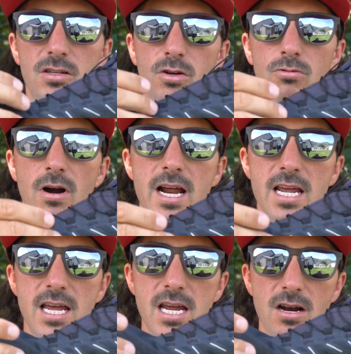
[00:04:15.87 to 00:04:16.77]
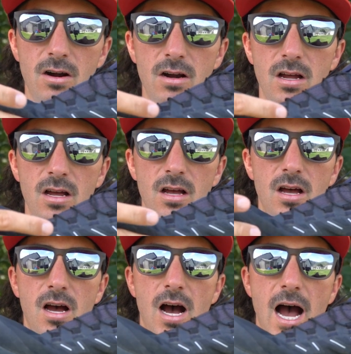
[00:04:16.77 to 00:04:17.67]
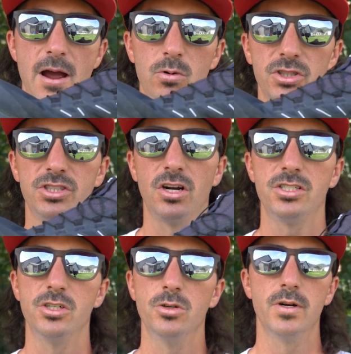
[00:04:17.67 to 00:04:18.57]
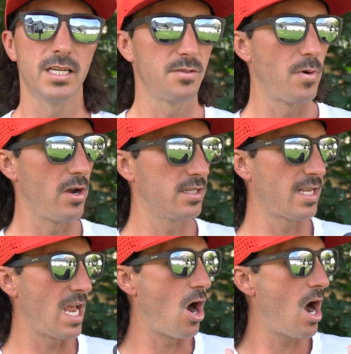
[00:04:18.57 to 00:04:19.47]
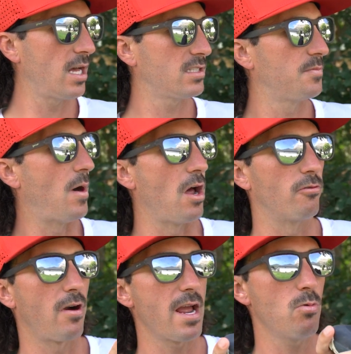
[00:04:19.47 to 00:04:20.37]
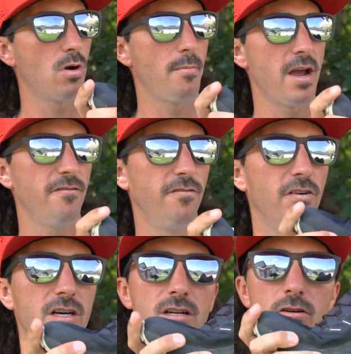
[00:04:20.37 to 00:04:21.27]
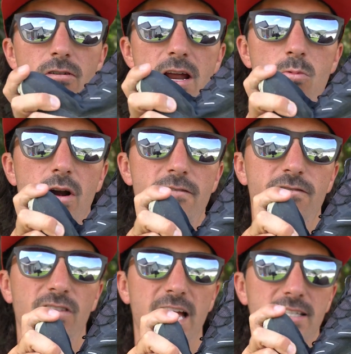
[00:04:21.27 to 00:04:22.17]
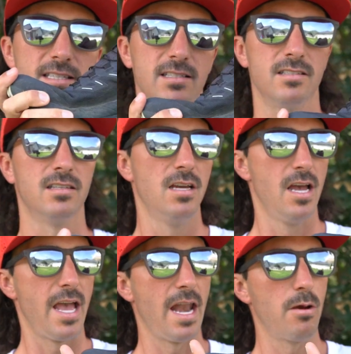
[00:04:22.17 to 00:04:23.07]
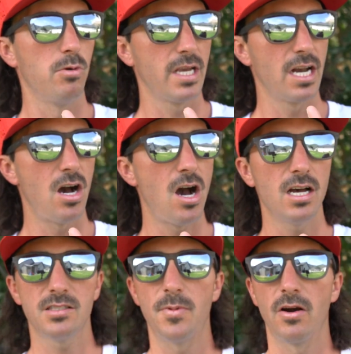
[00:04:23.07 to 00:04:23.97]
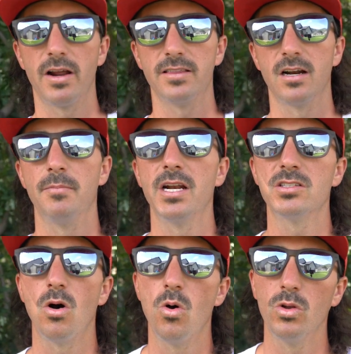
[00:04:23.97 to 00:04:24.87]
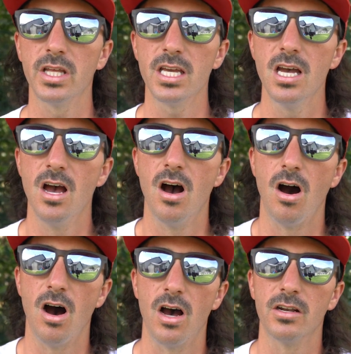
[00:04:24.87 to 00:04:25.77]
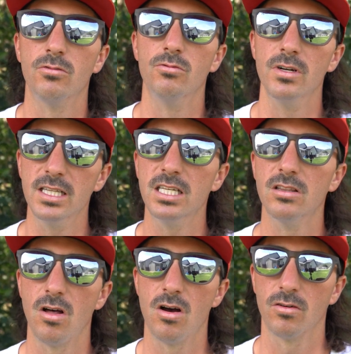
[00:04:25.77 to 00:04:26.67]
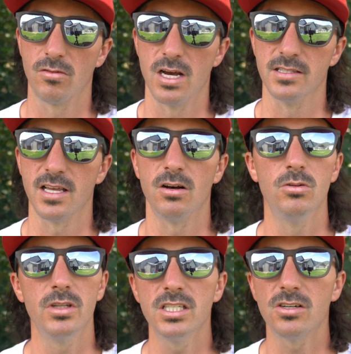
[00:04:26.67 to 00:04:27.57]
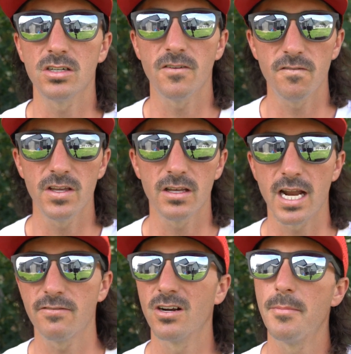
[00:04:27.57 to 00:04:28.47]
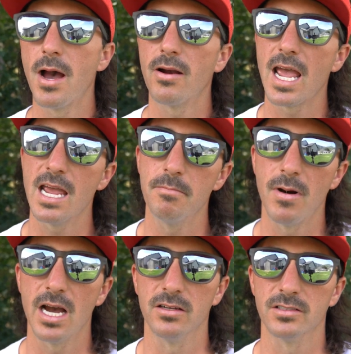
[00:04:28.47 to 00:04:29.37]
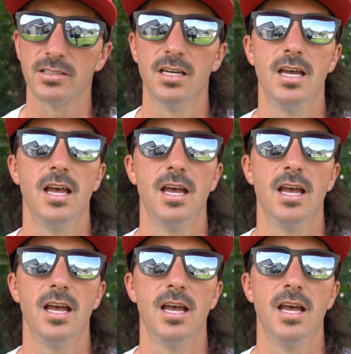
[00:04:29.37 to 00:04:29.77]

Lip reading: So right here, I will start to experience a hot spot right where my foot, right where it flexes. And I will get a hot spot right there, but it's only on really long runs. I'll only start to feel it after about 8 miles.